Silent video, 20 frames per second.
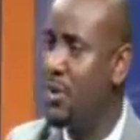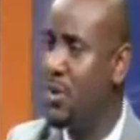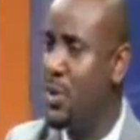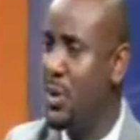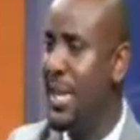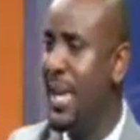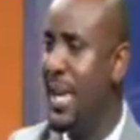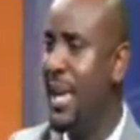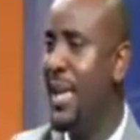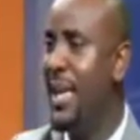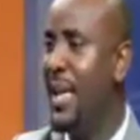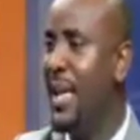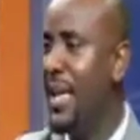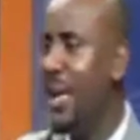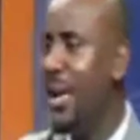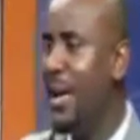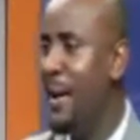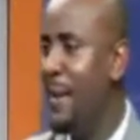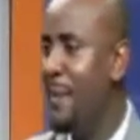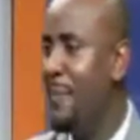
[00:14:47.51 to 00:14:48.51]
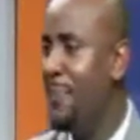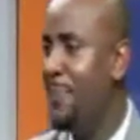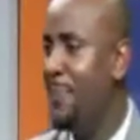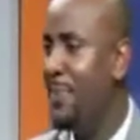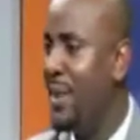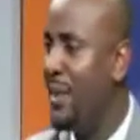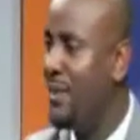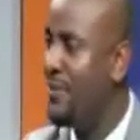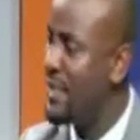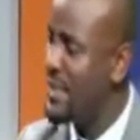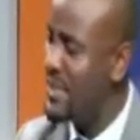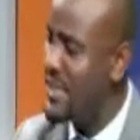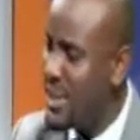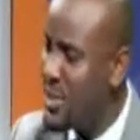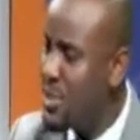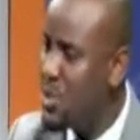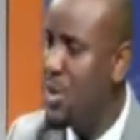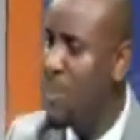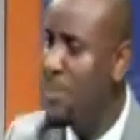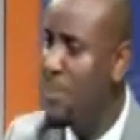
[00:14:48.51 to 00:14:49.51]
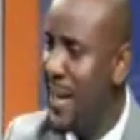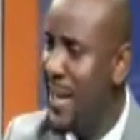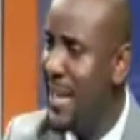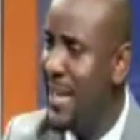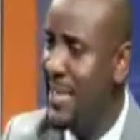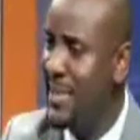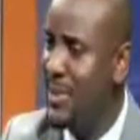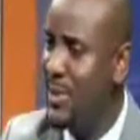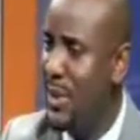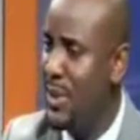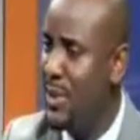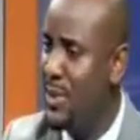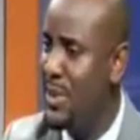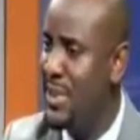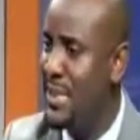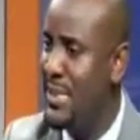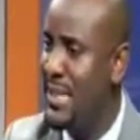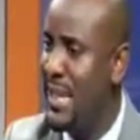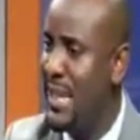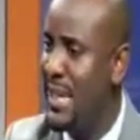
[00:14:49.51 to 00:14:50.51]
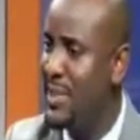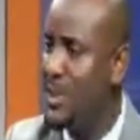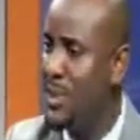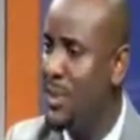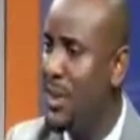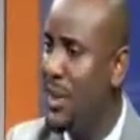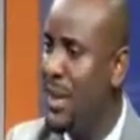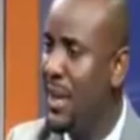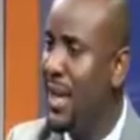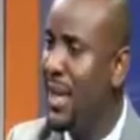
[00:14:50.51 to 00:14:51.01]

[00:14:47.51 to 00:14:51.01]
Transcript: Today, if the central bank is going to decide to